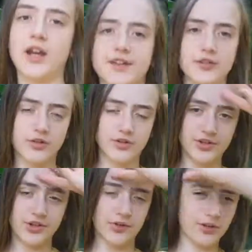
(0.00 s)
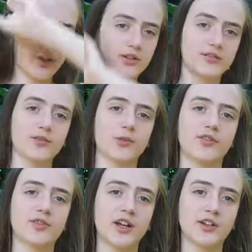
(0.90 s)
As it turns out, a lot of
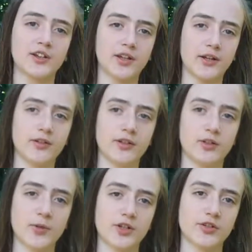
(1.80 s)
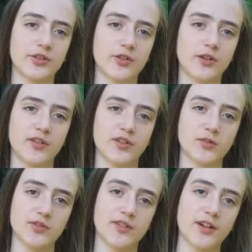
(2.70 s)
reflected light, especially if
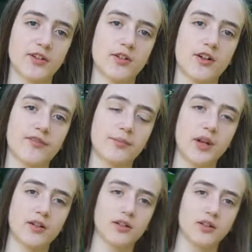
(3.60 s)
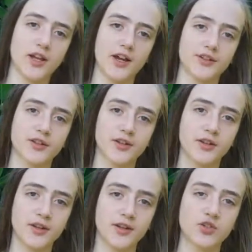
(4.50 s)
it's reflected off metal and glass,
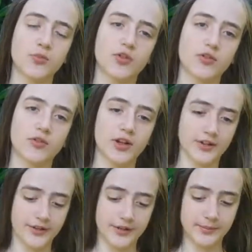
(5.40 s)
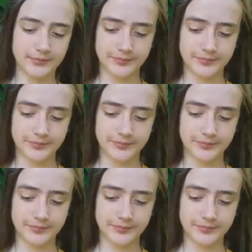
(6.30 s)
is polarized.